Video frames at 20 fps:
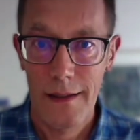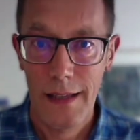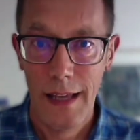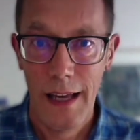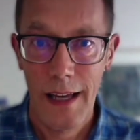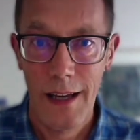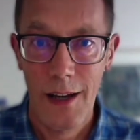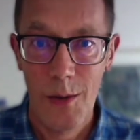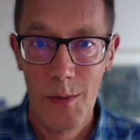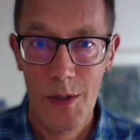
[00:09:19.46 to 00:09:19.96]

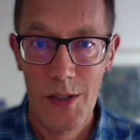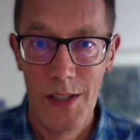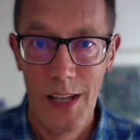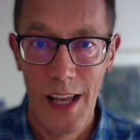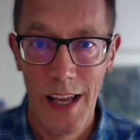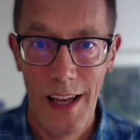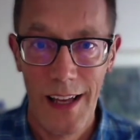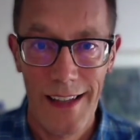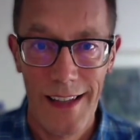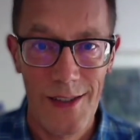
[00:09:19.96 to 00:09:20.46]
Yeah, I hope
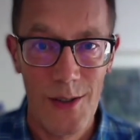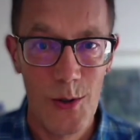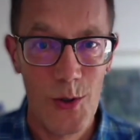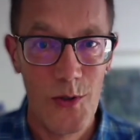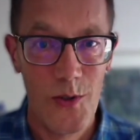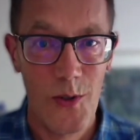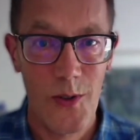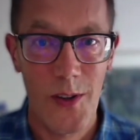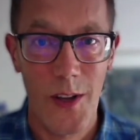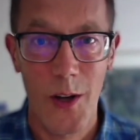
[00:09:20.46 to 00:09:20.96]
it's
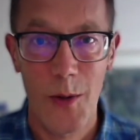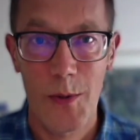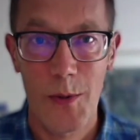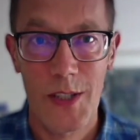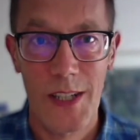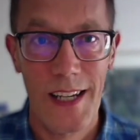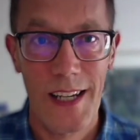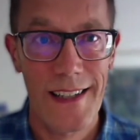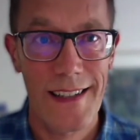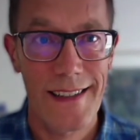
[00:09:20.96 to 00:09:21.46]
useful and I hope
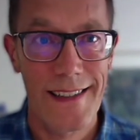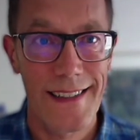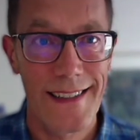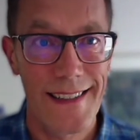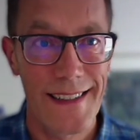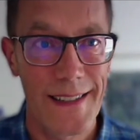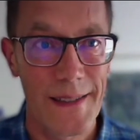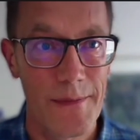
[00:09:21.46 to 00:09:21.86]
it's clear.